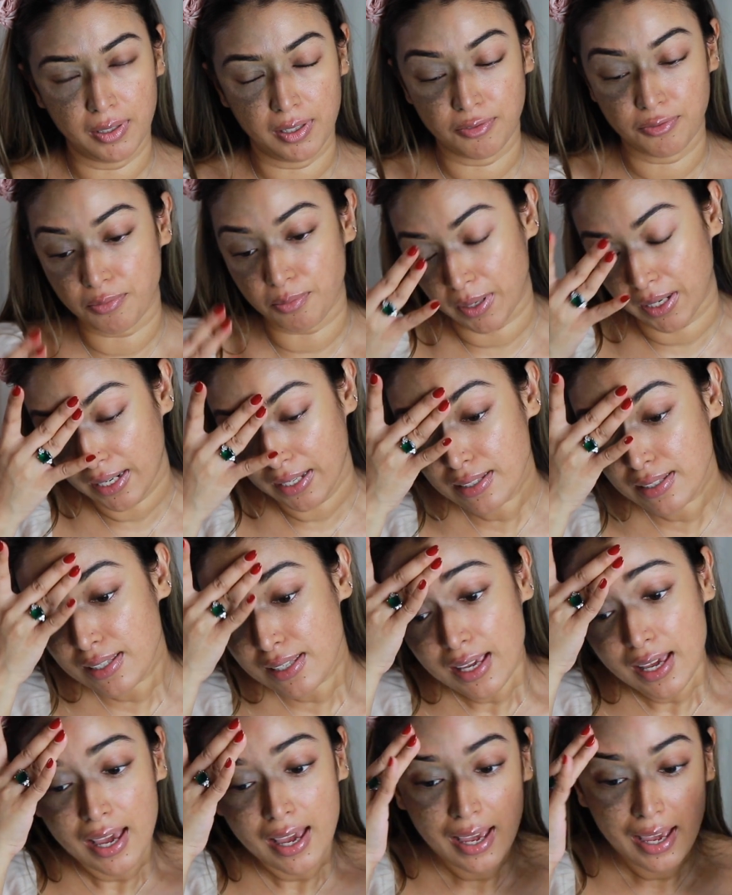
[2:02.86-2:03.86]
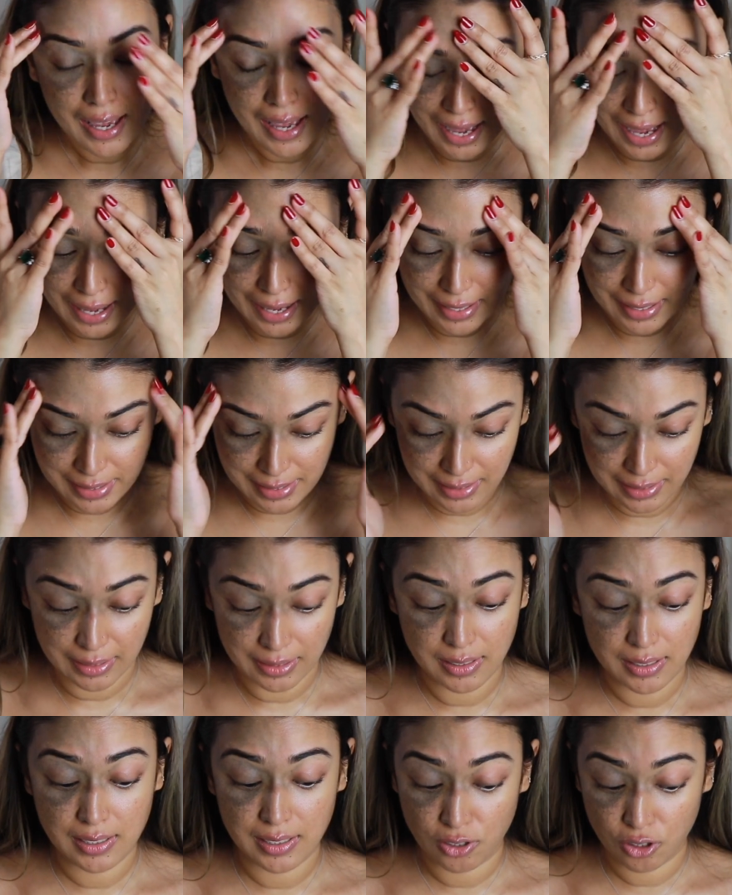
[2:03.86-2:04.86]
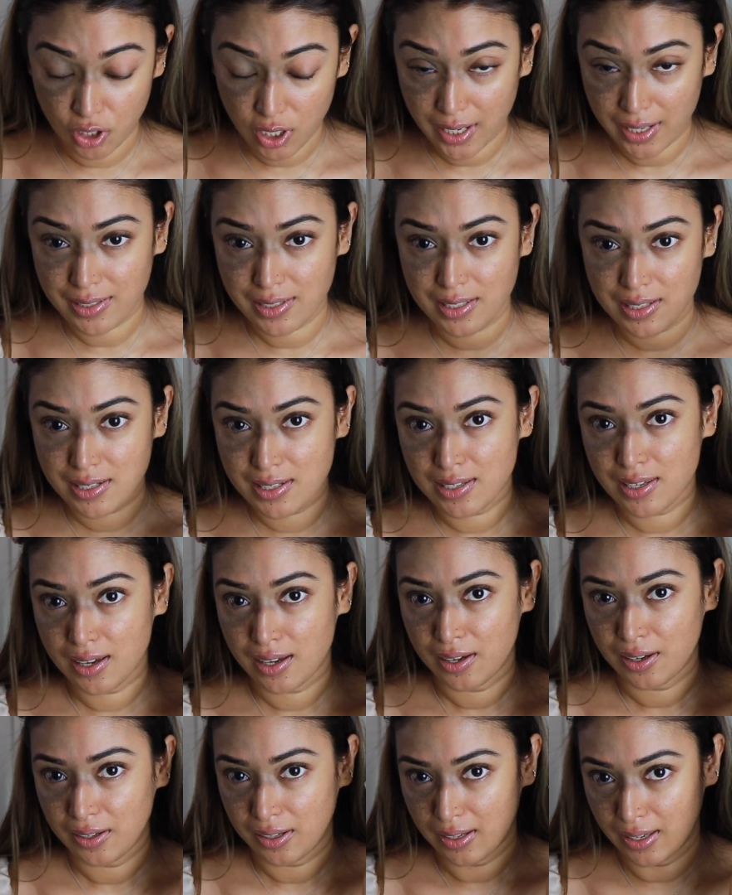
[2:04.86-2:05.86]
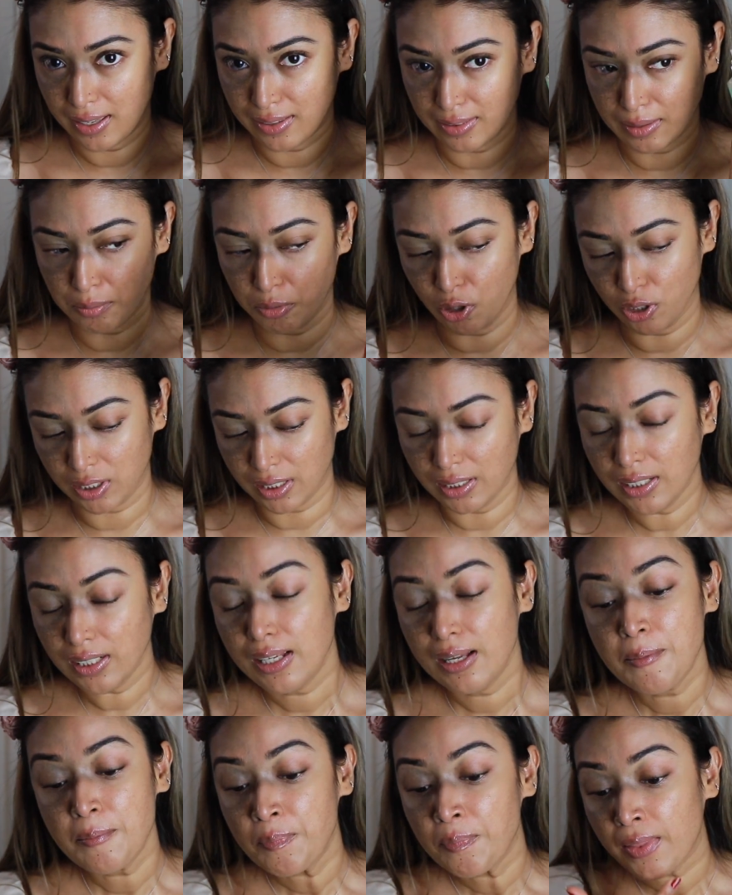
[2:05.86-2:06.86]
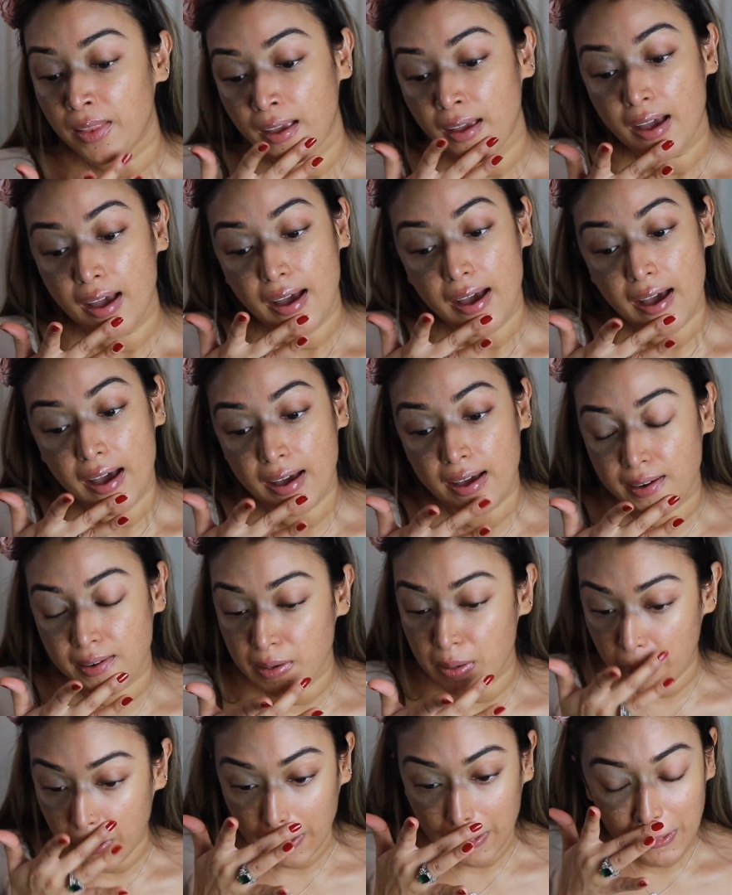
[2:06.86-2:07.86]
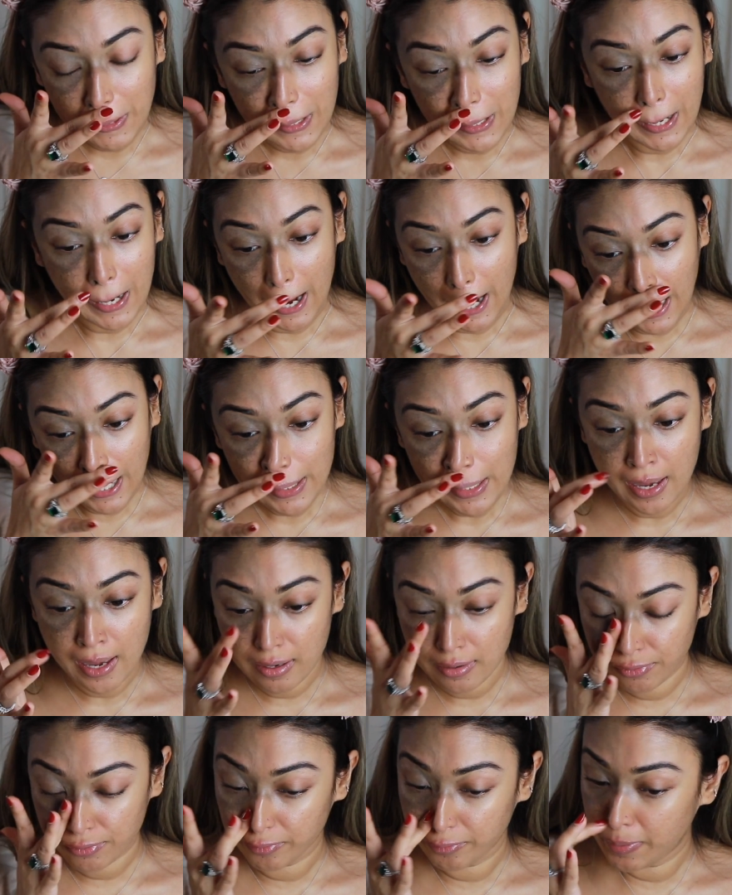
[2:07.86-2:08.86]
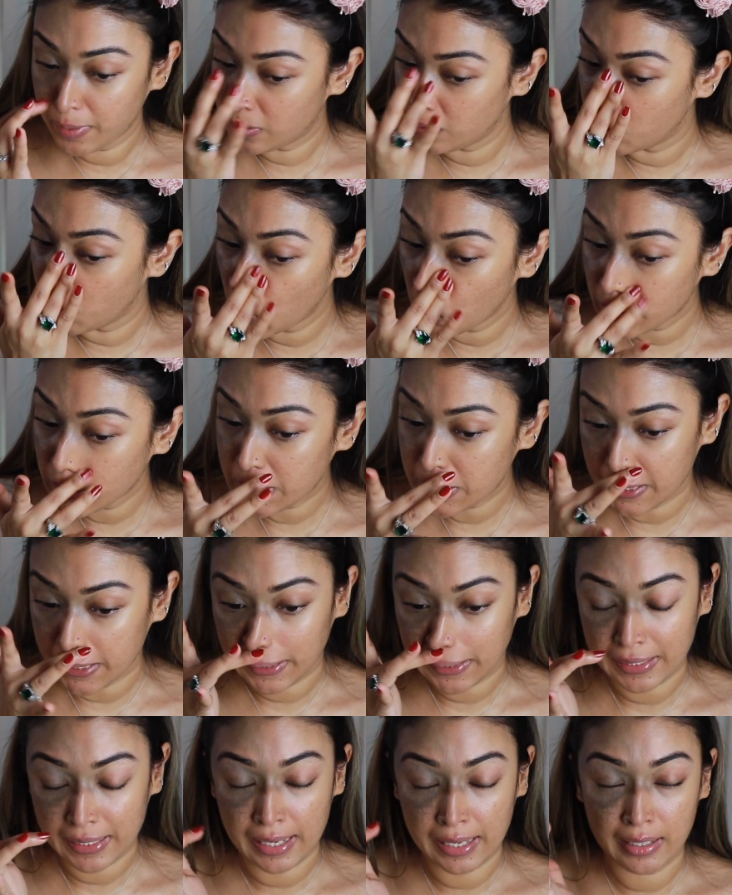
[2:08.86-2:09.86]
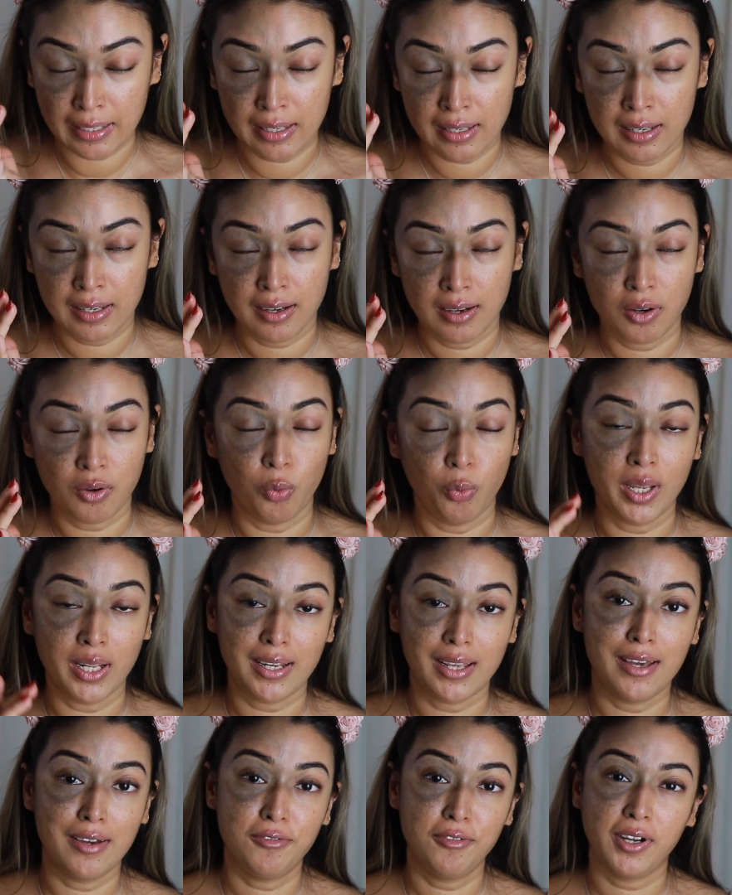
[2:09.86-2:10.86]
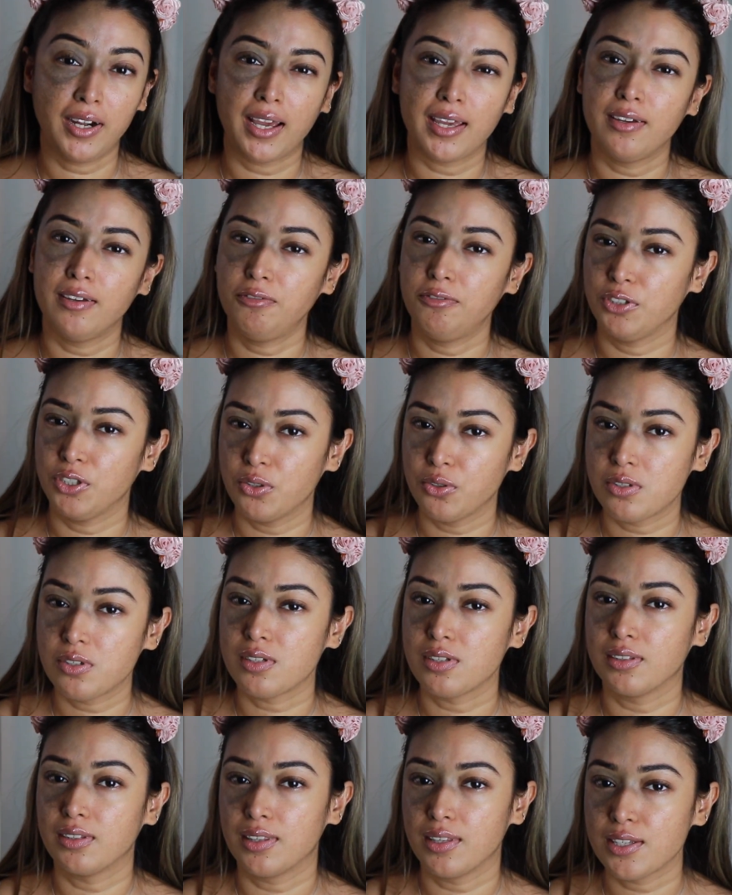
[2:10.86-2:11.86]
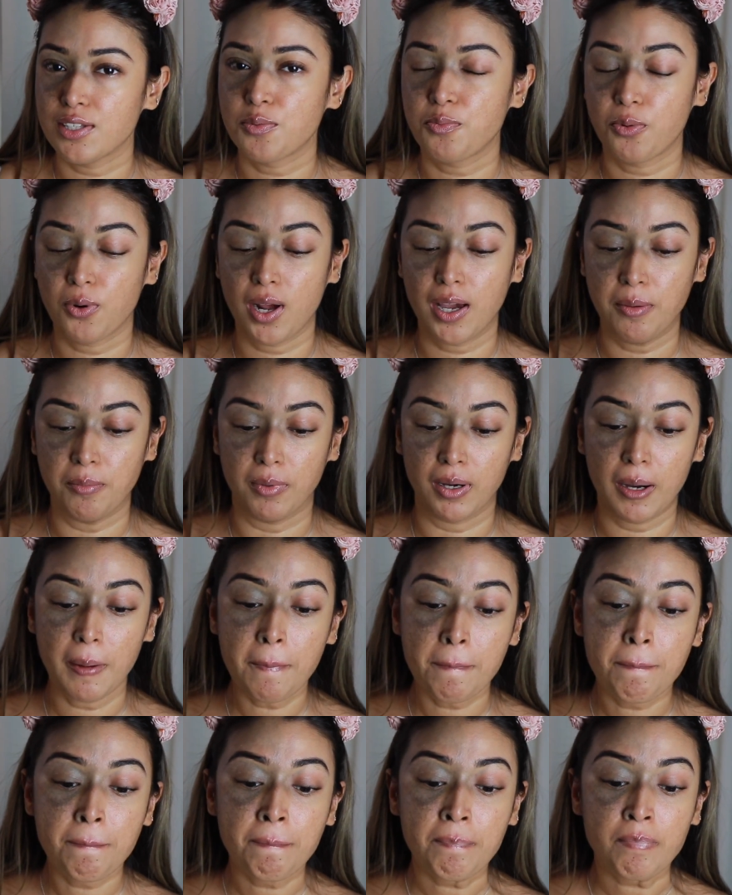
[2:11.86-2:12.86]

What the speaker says: of minutes, as it suggests in the bottle. And I have been noticing, like, whenever I have used this primer